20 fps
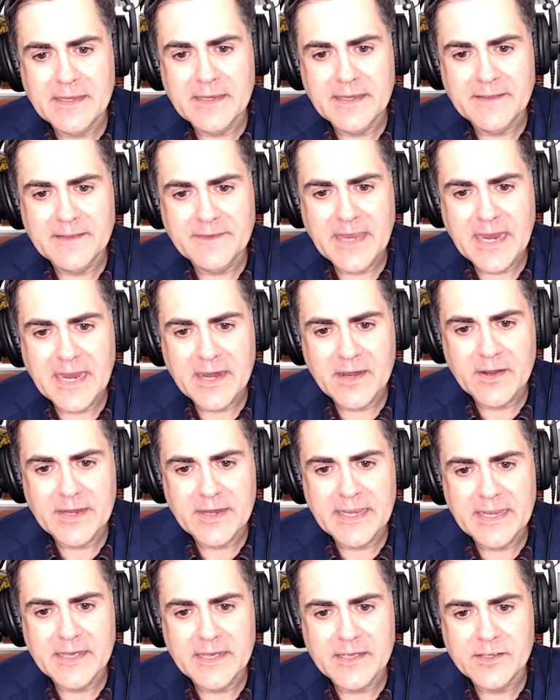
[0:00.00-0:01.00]
the
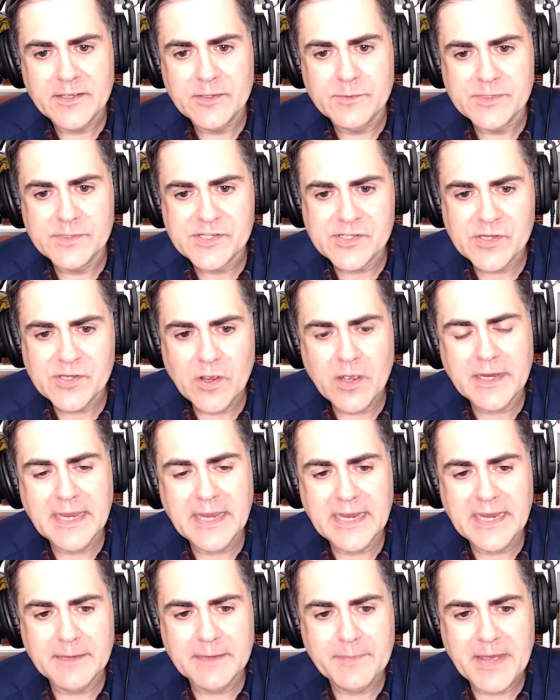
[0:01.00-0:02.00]
area who was talking
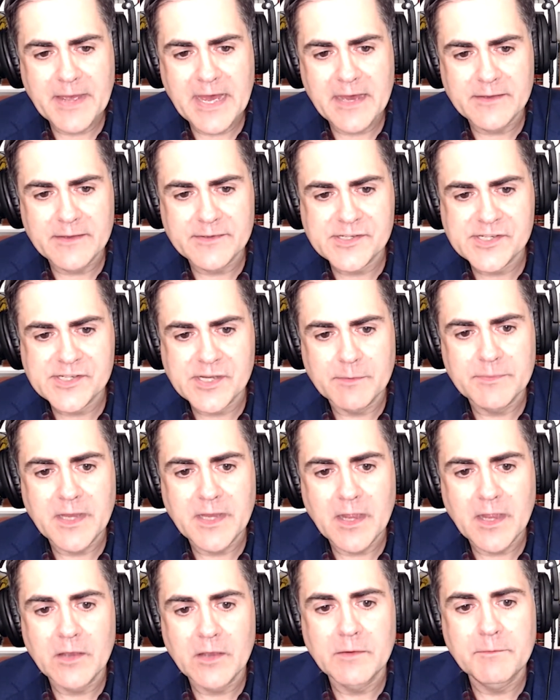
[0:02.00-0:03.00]
about some
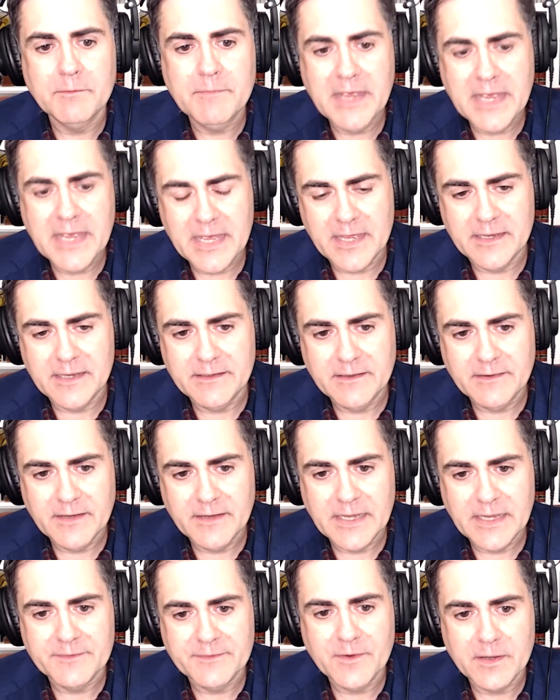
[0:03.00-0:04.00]
young men
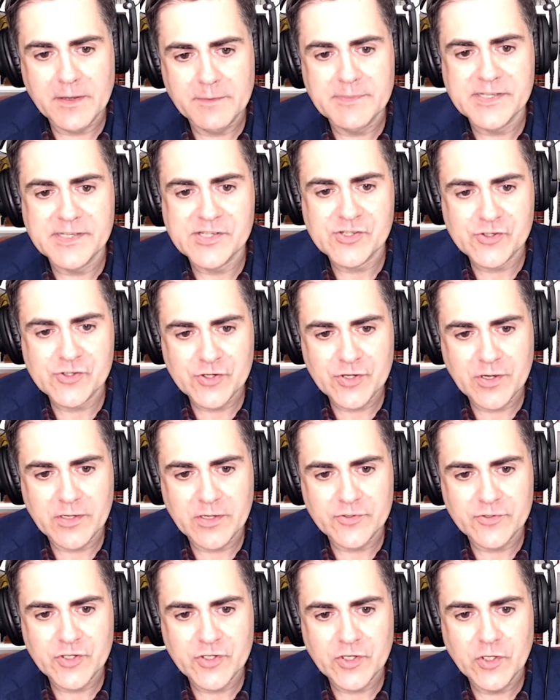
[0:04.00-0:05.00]
from his
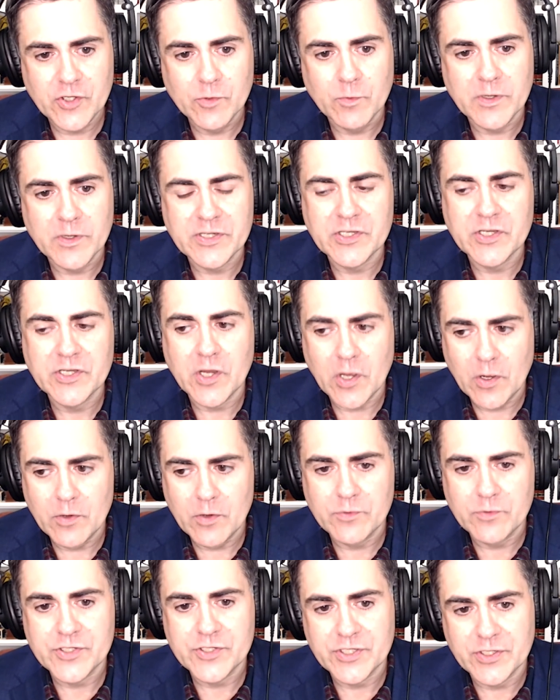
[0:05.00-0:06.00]
church who would go
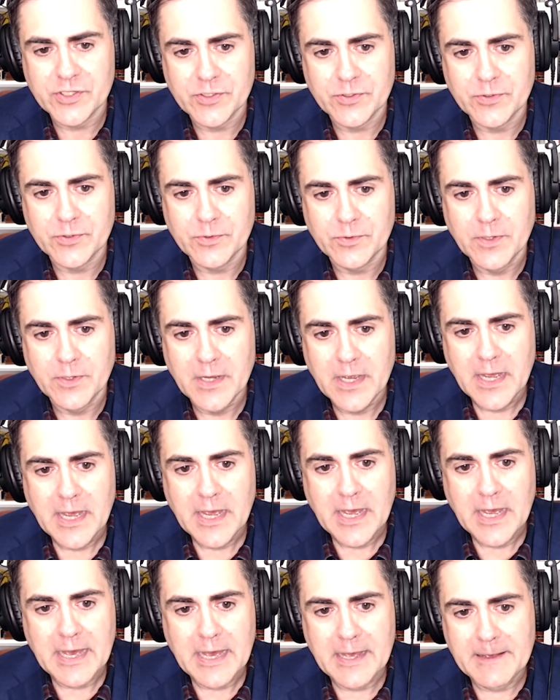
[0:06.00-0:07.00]
to
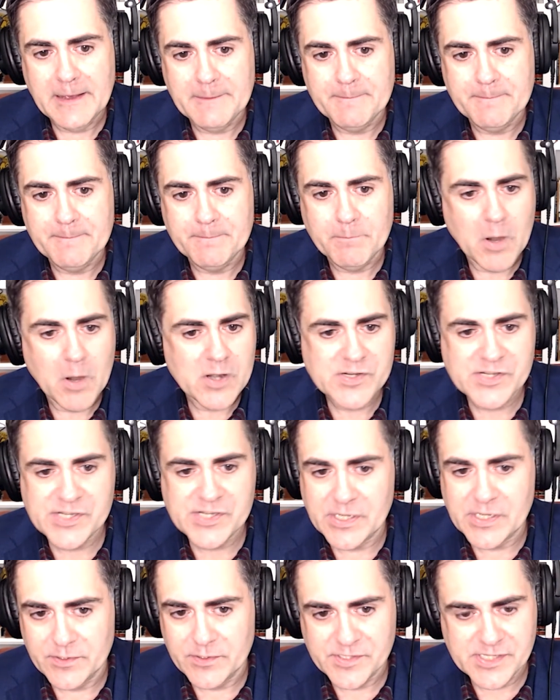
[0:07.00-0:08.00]
Mars
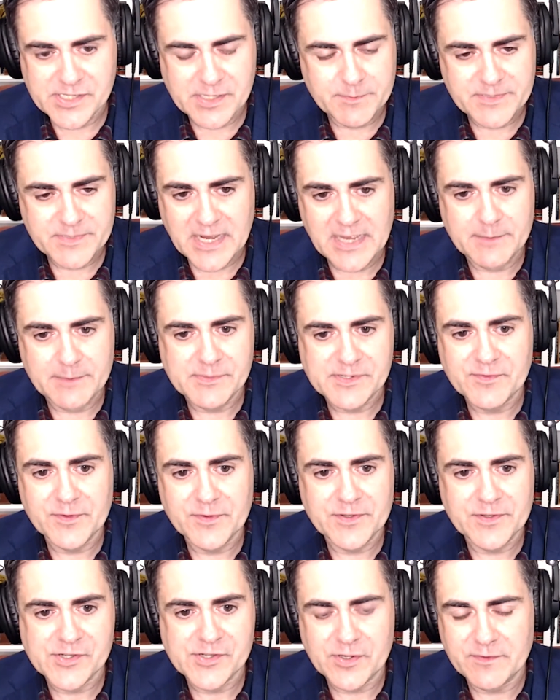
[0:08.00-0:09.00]
Hill sometimes for the
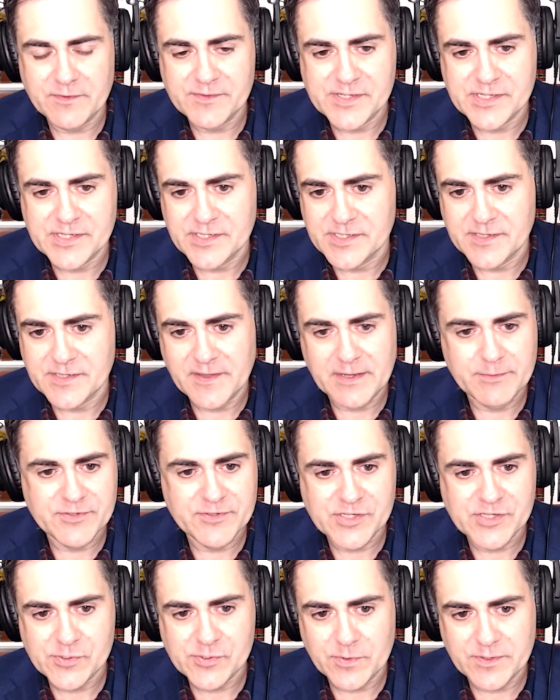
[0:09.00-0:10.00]
services, and they would
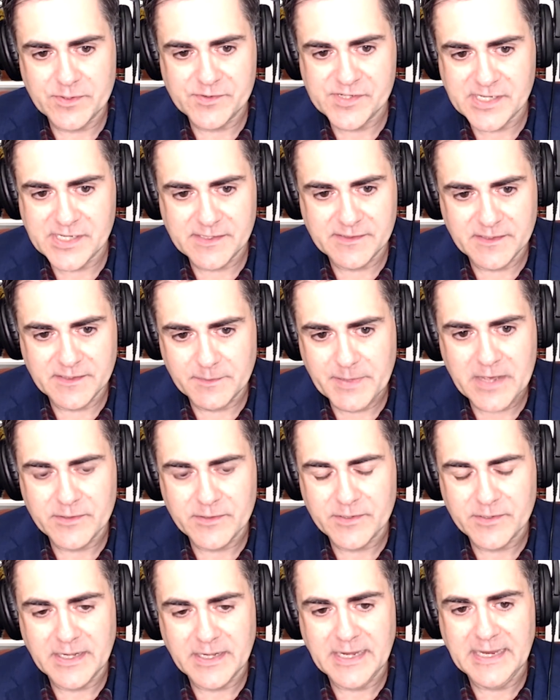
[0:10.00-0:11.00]
just sort of sit in the
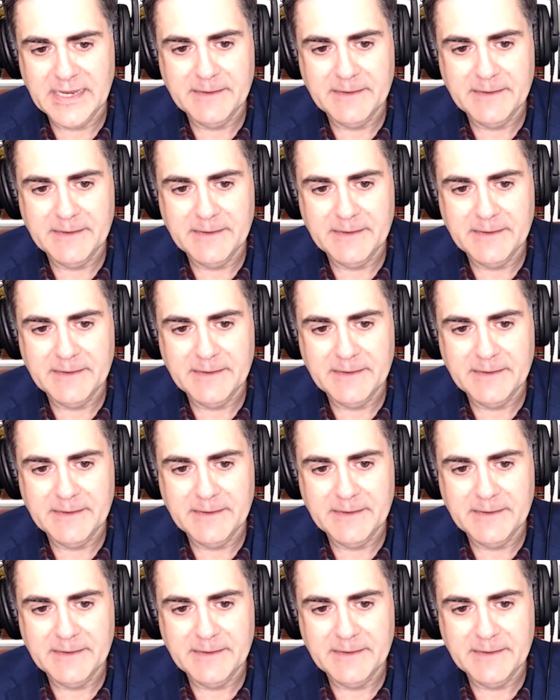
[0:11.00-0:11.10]
balcony.